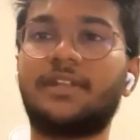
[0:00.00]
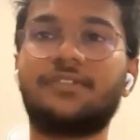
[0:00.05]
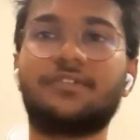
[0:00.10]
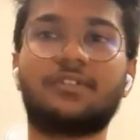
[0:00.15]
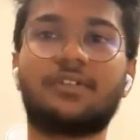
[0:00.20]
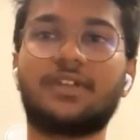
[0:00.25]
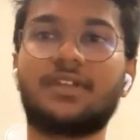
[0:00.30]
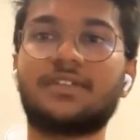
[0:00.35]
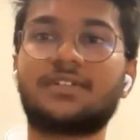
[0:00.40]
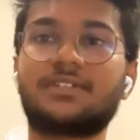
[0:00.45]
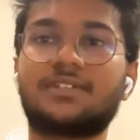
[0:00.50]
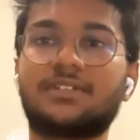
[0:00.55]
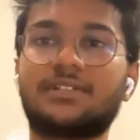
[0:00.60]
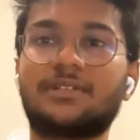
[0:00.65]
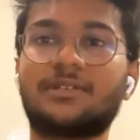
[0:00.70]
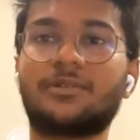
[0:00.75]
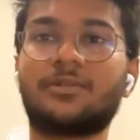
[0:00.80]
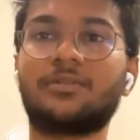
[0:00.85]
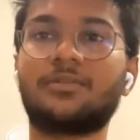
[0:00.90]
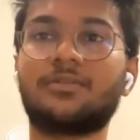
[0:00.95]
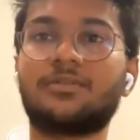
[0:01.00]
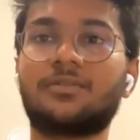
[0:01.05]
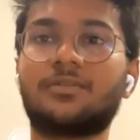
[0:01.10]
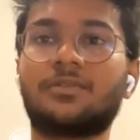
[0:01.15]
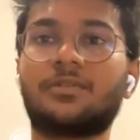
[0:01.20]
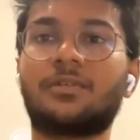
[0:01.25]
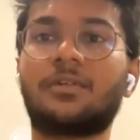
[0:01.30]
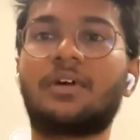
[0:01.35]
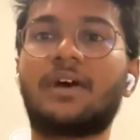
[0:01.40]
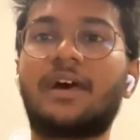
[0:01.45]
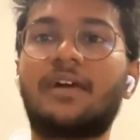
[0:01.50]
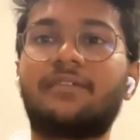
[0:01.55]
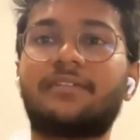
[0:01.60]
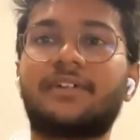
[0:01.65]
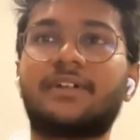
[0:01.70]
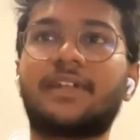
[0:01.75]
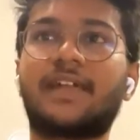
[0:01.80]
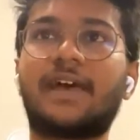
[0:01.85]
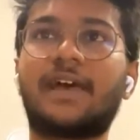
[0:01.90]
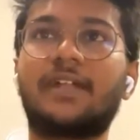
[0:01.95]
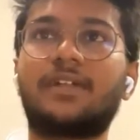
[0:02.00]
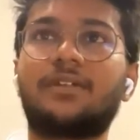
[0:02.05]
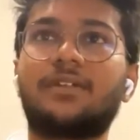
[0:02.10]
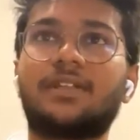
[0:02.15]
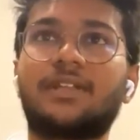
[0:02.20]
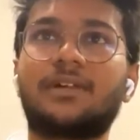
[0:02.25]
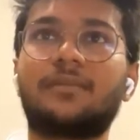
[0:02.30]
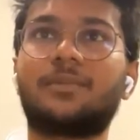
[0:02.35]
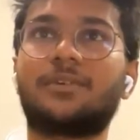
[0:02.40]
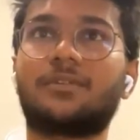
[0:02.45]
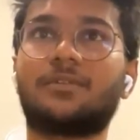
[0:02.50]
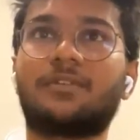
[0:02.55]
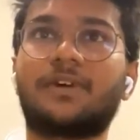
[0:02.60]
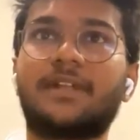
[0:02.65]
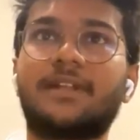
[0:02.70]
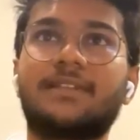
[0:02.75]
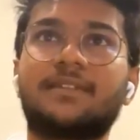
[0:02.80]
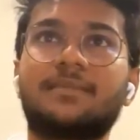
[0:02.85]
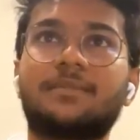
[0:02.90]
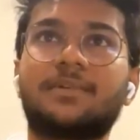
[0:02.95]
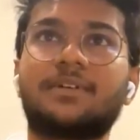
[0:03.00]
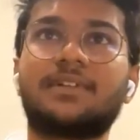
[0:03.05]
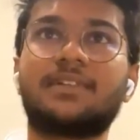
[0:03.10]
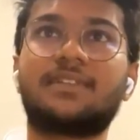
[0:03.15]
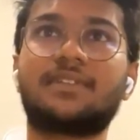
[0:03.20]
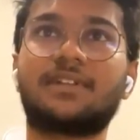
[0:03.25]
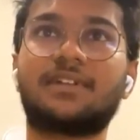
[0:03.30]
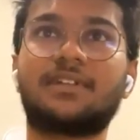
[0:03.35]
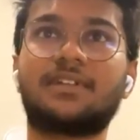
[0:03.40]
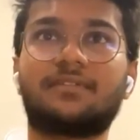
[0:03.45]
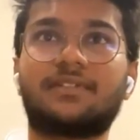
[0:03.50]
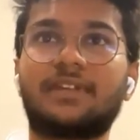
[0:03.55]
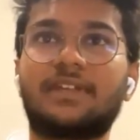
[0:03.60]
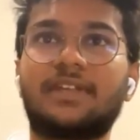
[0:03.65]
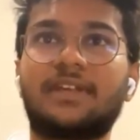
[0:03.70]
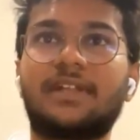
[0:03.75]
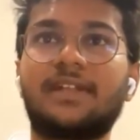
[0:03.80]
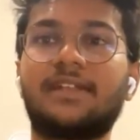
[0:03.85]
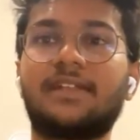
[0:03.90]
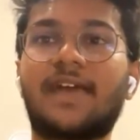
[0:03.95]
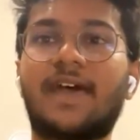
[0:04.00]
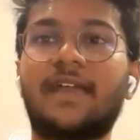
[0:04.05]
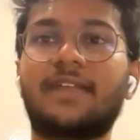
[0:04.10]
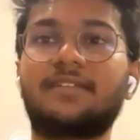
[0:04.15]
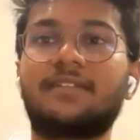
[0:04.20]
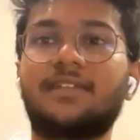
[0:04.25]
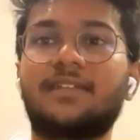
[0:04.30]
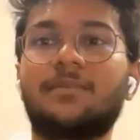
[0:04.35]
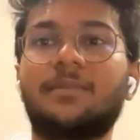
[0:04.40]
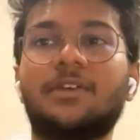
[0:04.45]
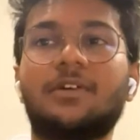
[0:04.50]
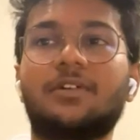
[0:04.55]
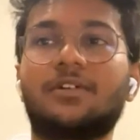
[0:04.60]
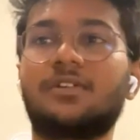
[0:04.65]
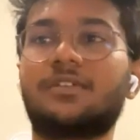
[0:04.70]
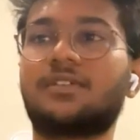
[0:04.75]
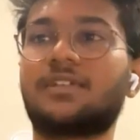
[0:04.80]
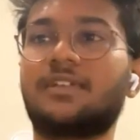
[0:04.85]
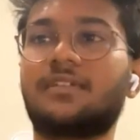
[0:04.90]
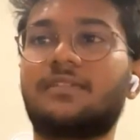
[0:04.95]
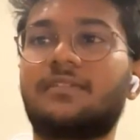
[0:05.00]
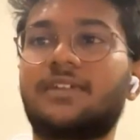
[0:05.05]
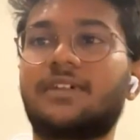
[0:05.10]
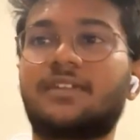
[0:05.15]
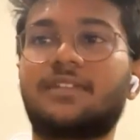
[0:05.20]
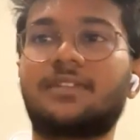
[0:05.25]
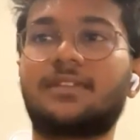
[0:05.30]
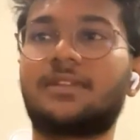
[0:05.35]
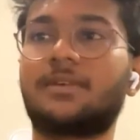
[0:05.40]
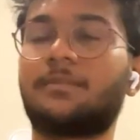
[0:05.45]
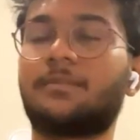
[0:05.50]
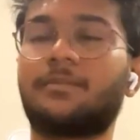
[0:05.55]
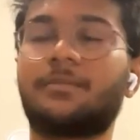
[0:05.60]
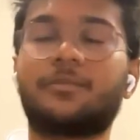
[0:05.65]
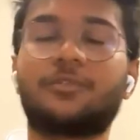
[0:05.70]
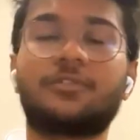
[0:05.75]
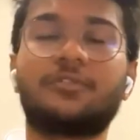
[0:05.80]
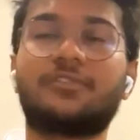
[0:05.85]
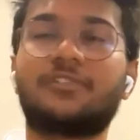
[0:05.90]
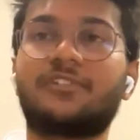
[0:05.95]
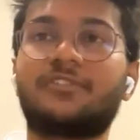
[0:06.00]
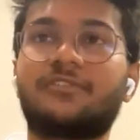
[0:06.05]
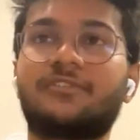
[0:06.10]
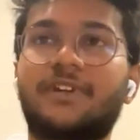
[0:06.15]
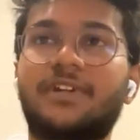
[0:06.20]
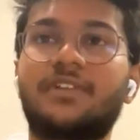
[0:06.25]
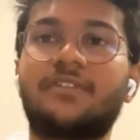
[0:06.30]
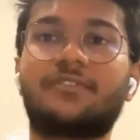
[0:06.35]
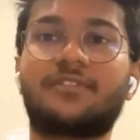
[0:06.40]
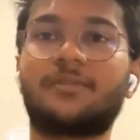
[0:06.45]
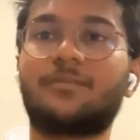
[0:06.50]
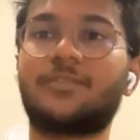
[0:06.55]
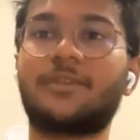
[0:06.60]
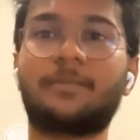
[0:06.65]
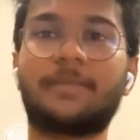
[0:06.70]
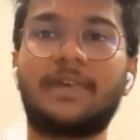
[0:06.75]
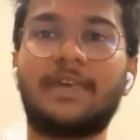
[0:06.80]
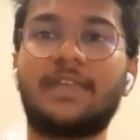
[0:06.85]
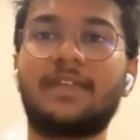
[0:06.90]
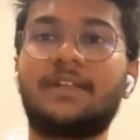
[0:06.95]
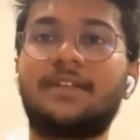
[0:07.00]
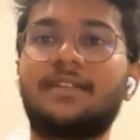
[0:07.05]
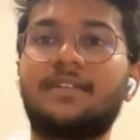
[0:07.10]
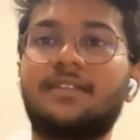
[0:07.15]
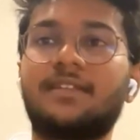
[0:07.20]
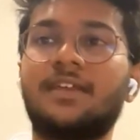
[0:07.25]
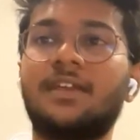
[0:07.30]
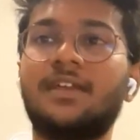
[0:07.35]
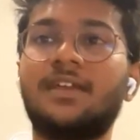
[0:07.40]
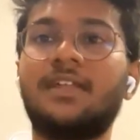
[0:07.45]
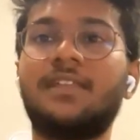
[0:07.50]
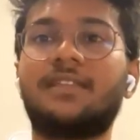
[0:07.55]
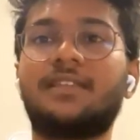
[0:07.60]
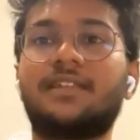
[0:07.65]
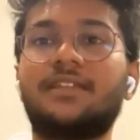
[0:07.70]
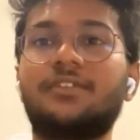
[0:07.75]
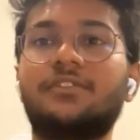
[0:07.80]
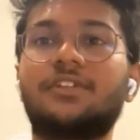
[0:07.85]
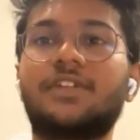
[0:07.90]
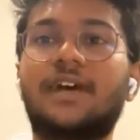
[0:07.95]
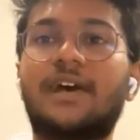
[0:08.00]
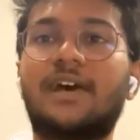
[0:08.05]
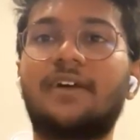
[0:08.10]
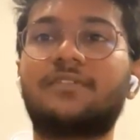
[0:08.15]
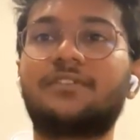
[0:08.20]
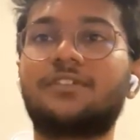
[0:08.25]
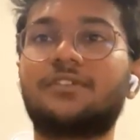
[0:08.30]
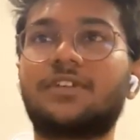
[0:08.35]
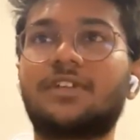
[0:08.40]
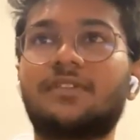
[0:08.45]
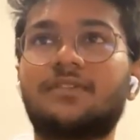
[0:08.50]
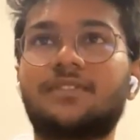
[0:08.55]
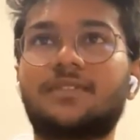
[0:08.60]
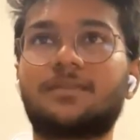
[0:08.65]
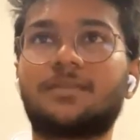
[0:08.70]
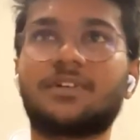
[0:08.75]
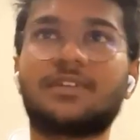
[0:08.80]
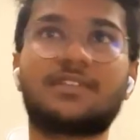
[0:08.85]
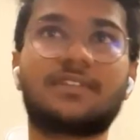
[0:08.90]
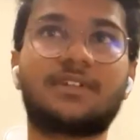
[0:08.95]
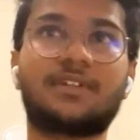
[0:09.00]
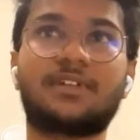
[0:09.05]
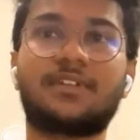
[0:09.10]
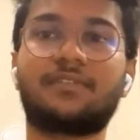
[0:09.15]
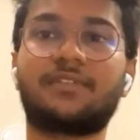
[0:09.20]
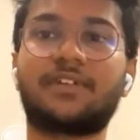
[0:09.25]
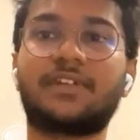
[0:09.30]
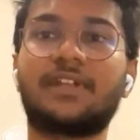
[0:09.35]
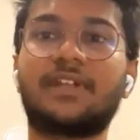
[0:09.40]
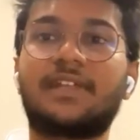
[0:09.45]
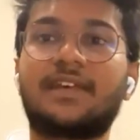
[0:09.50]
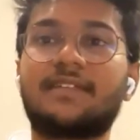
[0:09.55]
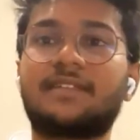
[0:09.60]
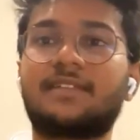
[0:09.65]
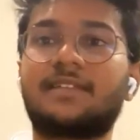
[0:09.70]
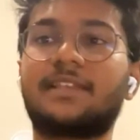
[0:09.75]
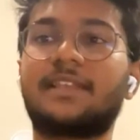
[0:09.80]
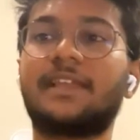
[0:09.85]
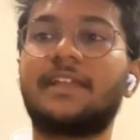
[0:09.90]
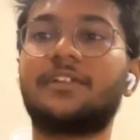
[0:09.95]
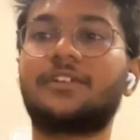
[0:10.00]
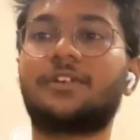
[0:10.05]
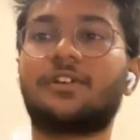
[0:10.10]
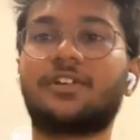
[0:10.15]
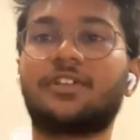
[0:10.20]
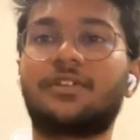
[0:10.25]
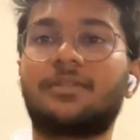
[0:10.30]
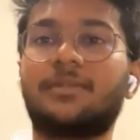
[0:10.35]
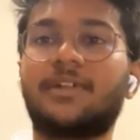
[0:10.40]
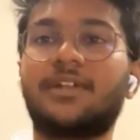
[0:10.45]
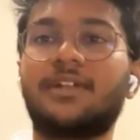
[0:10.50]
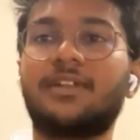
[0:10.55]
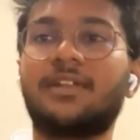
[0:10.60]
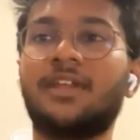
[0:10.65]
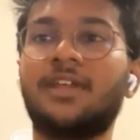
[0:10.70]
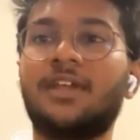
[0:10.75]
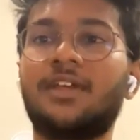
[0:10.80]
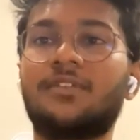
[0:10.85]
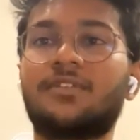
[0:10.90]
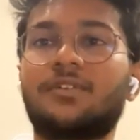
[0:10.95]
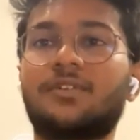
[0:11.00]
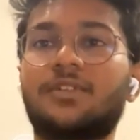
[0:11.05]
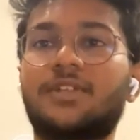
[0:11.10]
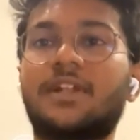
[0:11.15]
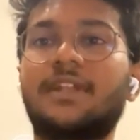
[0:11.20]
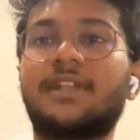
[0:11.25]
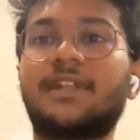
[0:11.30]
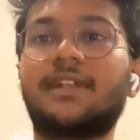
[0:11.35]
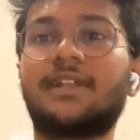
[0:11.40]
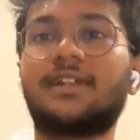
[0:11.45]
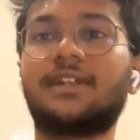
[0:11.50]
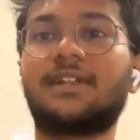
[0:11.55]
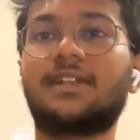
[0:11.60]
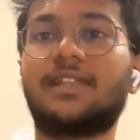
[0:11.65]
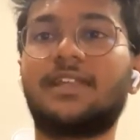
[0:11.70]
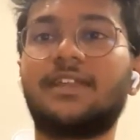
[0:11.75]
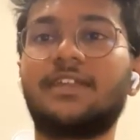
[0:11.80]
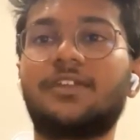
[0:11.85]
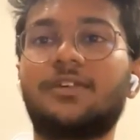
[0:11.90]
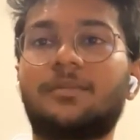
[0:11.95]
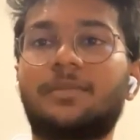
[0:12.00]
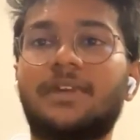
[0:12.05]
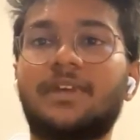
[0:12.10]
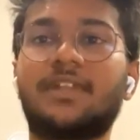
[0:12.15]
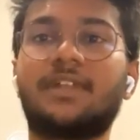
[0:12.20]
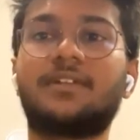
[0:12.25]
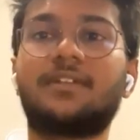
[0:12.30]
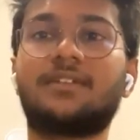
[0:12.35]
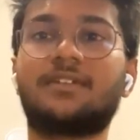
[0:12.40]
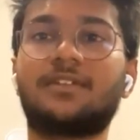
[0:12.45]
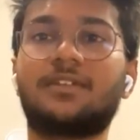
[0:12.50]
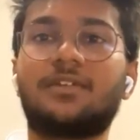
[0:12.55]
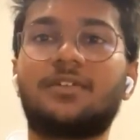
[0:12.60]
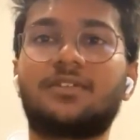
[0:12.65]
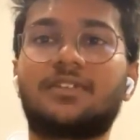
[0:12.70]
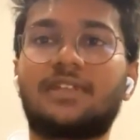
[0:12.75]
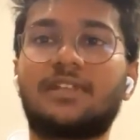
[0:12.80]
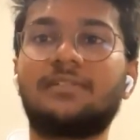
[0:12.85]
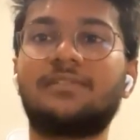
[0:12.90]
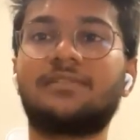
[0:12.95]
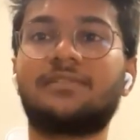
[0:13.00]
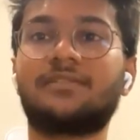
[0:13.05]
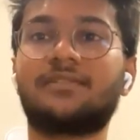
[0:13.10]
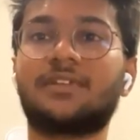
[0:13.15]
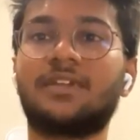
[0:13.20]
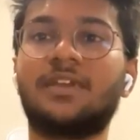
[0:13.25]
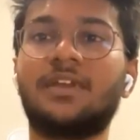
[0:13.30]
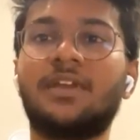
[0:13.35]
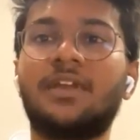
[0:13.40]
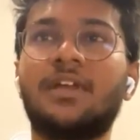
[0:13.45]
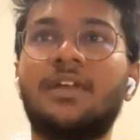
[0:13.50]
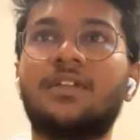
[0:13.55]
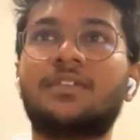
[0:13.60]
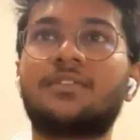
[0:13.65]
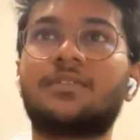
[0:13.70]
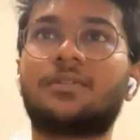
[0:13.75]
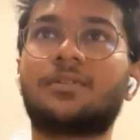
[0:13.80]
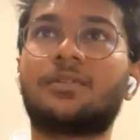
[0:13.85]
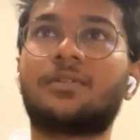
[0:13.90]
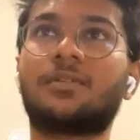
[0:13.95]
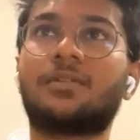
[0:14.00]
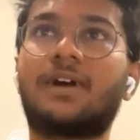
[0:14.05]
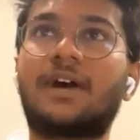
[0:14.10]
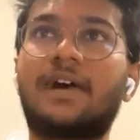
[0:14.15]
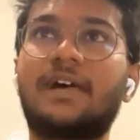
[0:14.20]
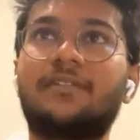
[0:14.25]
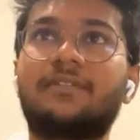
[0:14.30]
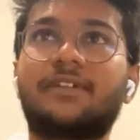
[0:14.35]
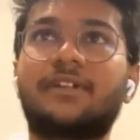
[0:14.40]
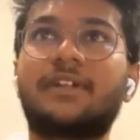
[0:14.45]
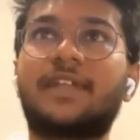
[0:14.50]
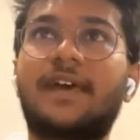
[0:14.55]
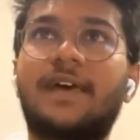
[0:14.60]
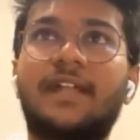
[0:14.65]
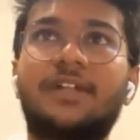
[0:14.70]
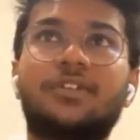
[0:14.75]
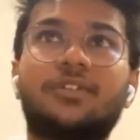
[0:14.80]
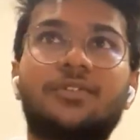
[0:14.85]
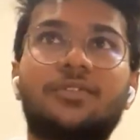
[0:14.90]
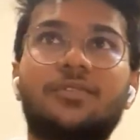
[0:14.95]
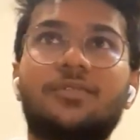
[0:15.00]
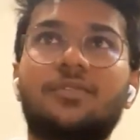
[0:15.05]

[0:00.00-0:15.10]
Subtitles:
educational loan, so I haven't had to like provide the birth certificate actually, because if it's the proof of funds from the parents, then you'd have to give the birth certificate as a link document so that it would link your parents to yourself. So I haven't had